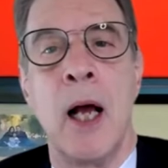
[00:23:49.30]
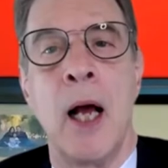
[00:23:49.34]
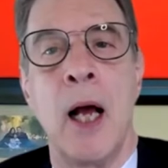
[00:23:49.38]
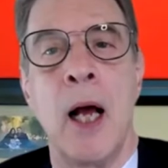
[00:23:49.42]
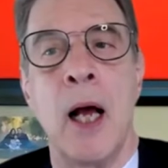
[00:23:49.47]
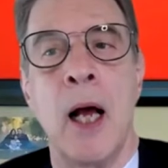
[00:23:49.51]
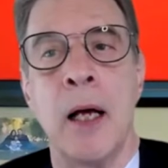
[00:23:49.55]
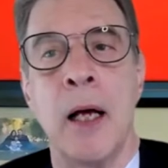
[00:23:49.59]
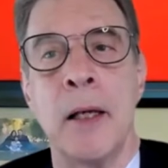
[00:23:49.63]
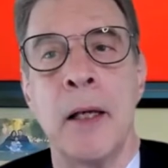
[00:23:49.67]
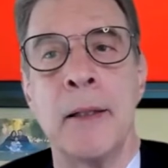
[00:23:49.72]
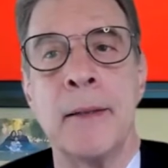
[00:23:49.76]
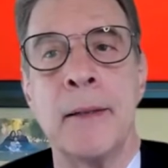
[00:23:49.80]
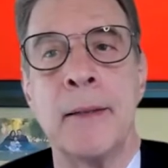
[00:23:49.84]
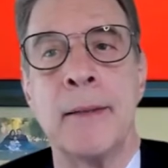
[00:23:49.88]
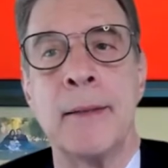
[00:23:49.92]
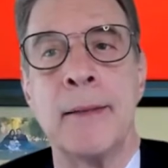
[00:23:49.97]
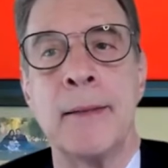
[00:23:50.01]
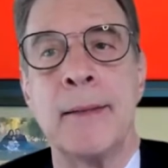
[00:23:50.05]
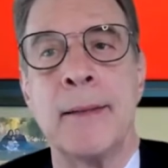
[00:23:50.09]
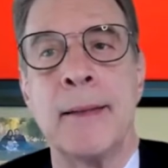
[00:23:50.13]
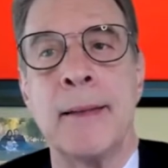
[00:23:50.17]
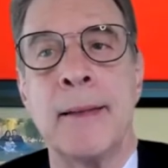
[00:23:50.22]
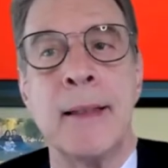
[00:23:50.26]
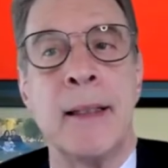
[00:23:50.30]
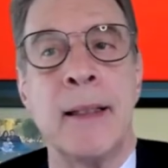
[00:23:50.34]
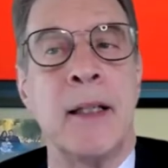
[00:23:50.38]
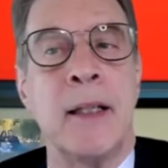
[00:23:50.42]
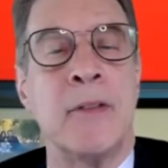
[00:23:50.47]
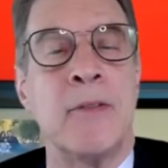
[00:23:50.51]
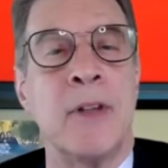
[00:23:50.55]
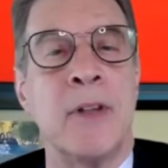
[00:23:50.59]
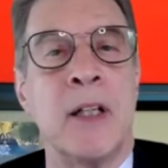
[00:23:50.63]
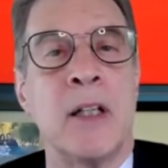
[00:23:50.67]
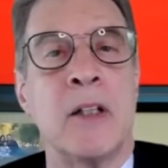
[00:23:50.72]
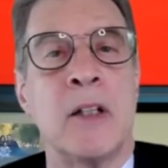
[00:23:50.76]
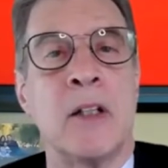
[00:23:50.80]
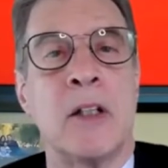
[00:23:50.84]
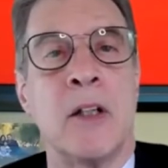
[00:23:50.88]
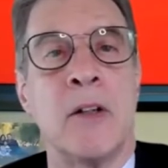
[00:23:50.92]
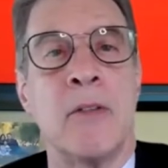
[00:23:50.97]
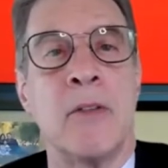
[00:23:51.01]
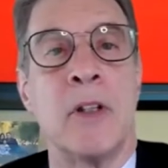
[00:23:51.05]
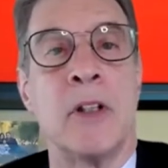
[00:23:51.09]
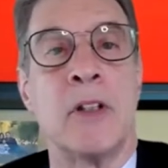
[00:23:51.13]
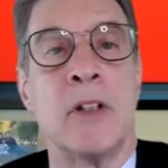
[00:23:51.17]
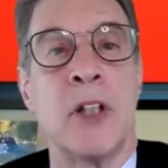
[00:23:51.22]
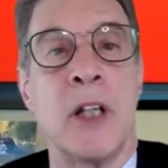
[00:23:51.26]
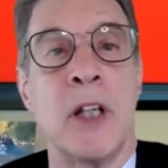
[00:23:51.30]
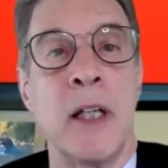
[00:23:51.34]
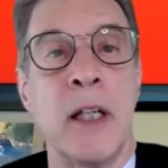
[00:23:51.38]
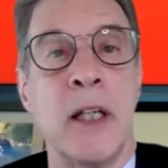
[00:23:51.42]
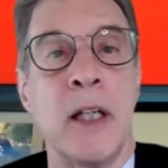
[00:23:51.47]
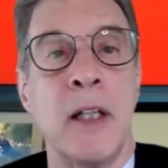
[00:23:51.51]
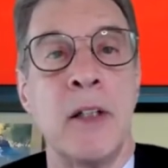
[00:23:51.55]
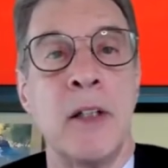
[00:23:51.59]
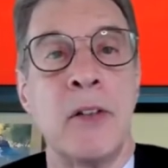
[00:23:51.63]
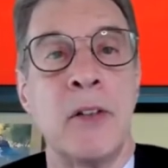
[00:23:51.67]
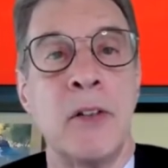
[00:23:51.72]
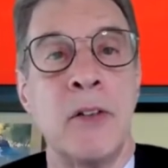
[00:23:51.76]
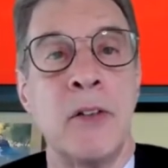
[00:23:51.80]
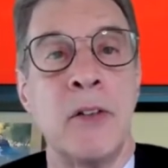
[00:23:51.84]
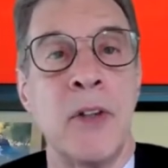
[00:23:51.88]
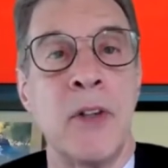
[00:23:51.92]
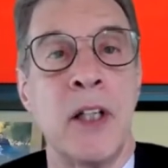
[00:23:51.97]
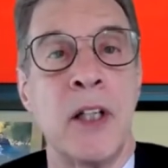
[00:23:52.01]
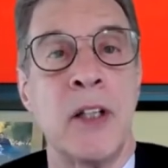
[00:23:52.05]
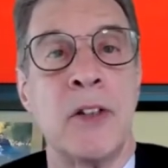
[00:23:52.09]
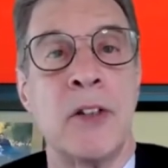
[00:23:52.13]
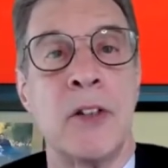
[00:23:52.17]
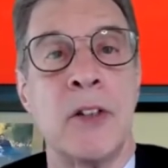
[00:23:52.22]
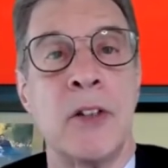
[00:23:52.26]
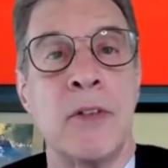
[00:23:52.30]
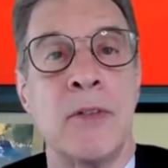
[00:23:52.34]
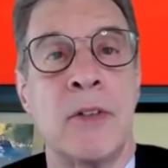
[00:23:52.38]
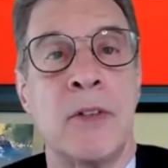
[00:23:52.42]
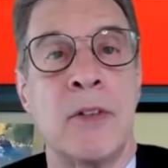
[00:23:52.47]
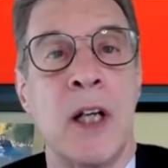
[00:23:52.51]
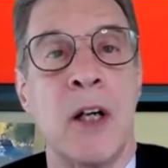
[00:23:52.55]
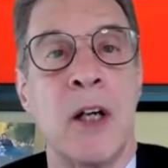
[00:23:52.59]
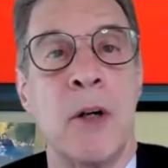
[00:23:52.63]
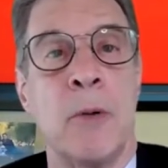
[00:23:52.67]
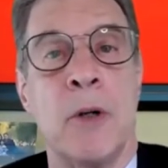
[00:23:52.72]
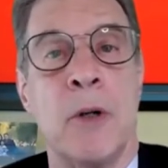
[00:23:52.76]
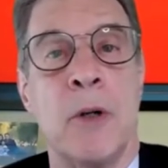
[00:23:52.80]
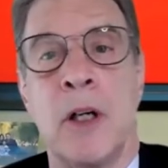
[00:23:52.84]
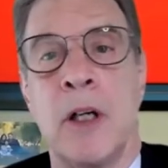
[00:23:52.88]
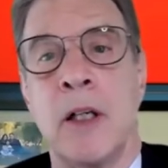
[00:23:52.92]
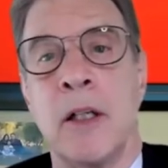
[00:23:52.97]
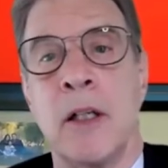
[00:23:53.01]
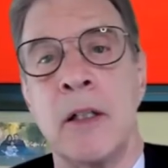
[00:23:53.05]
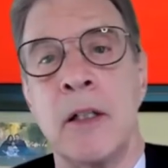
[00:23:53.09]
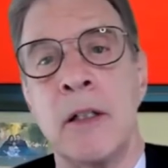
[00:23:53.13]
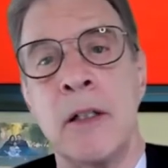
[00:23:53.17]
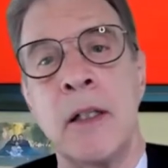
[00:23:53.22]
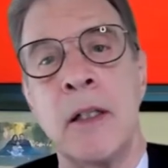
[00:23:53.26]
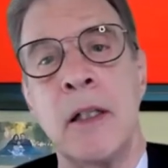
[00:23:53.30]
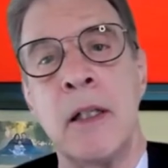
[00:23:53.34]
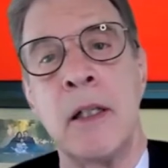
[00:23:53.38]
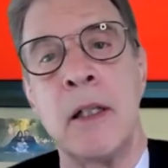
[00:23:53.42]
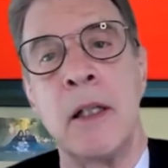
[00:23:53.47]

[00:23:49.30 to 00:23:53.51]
Uh, in the event of a Chinese invasion of Taiwan,